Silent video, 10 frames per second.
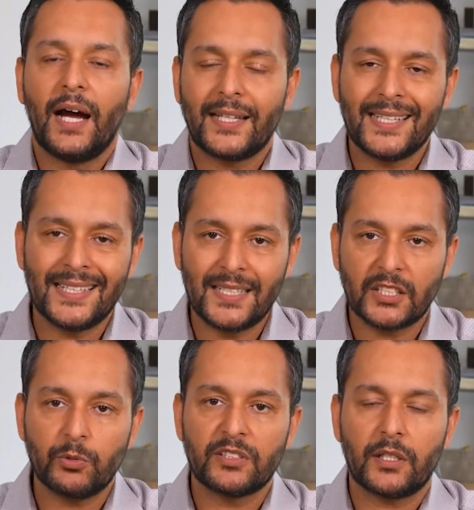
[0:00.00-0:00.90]
I think the
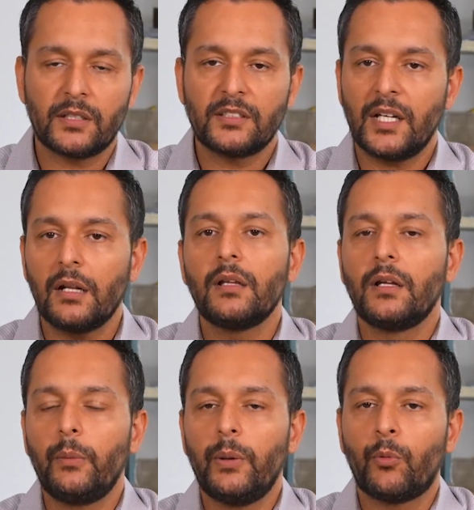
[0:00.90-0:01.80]
dust will start to settle a
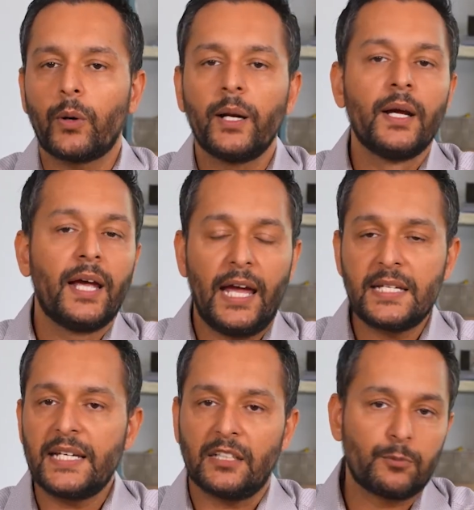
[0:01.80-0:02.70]
little bit more.
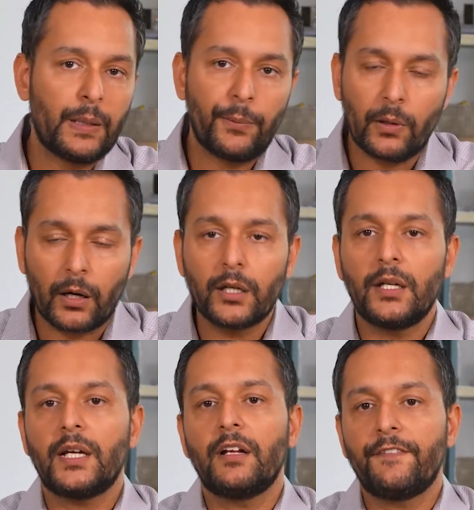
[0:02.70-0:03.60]
And yes, people are going
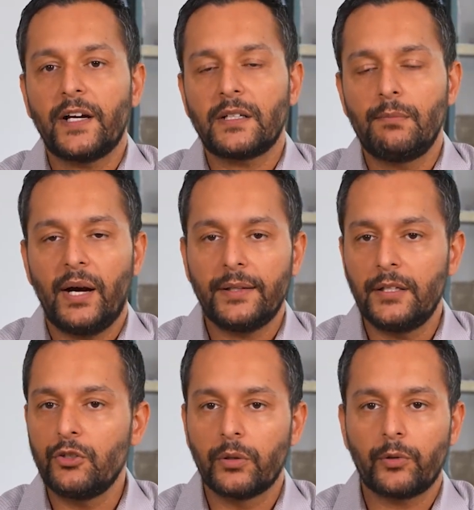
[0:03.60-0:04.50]
to get affected by the
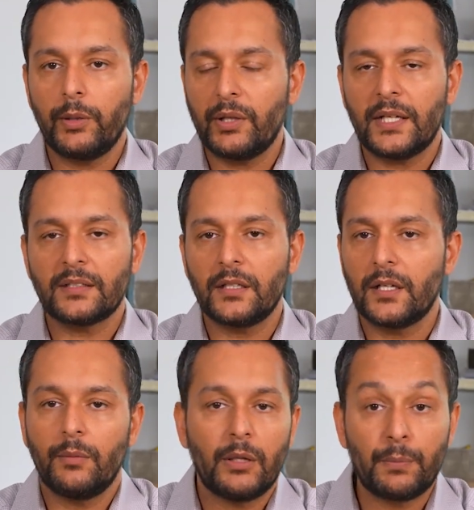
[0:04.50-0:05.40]
new agreement that's going to
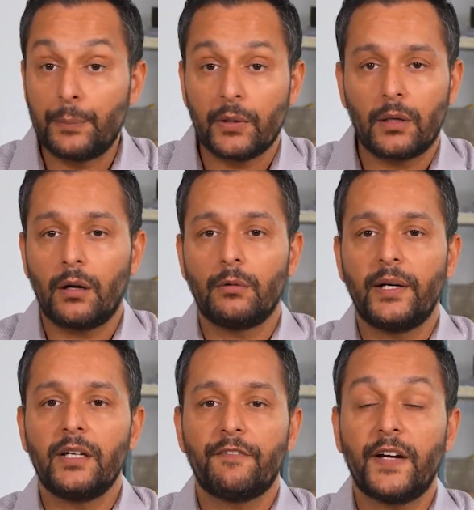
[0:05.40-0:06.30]
come in. People are
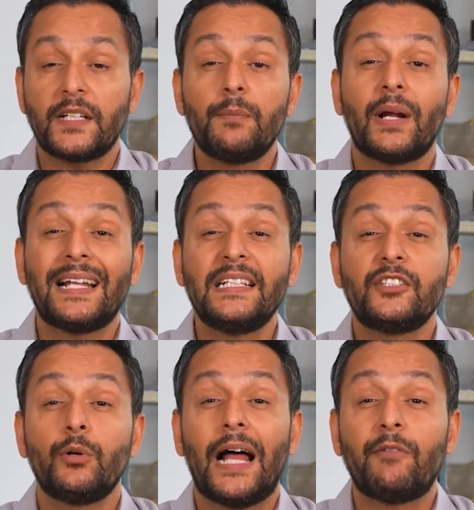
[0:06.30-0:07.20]
already affected, but at least
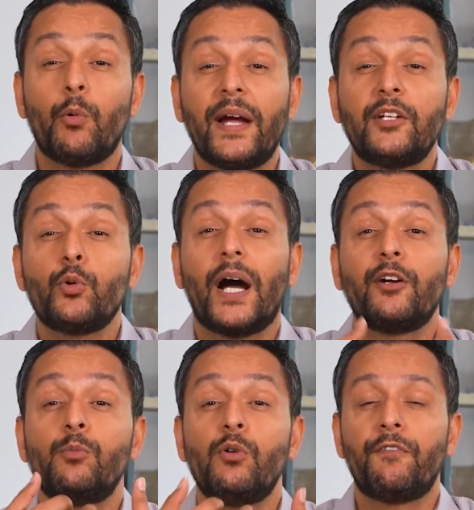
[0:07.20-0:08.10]
you will have a way to kind
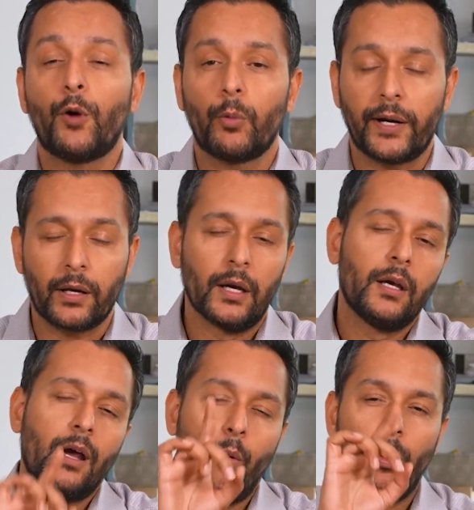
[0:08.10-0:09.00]
of move forward.
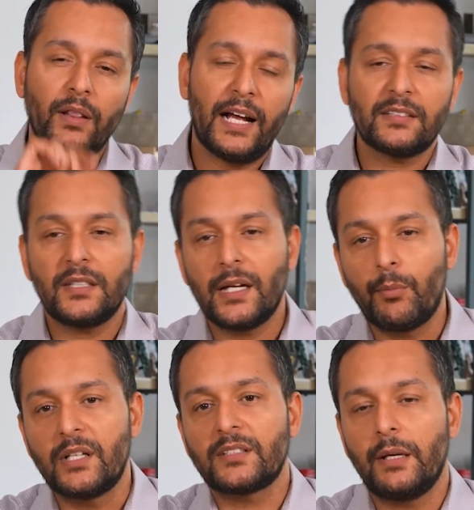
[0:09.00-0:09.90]
One last thing I'm
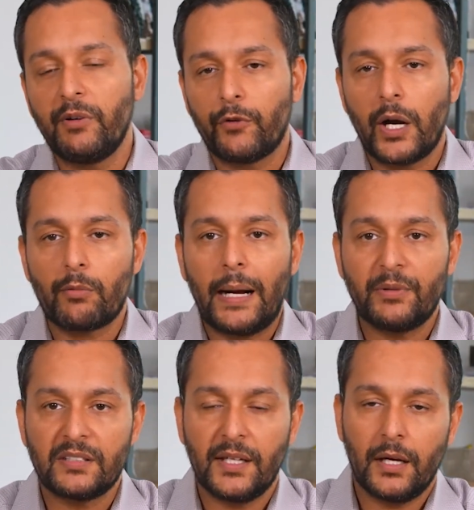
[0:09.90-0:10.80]
going to say before I wrap
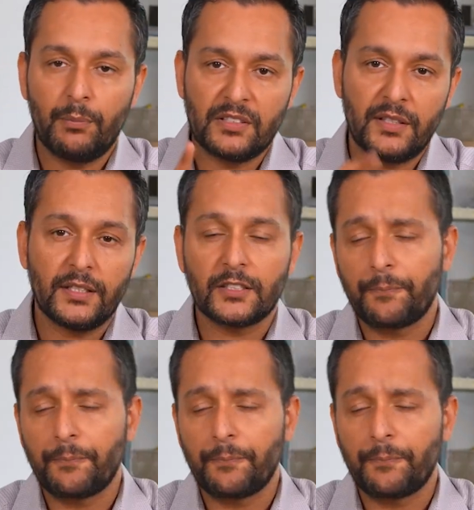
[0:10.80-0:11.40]
this thing up is this.